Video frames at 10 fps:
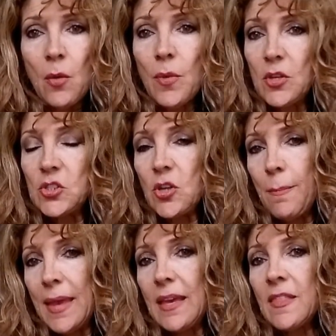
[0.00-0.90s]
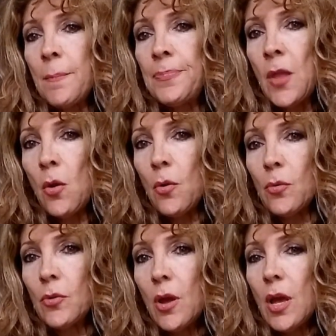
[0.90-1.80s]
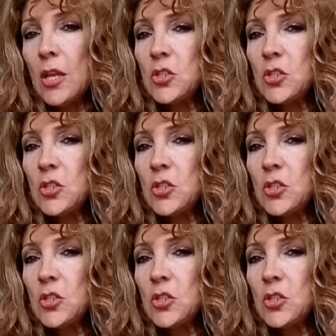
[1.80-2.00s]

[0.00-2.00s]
When you start making them known,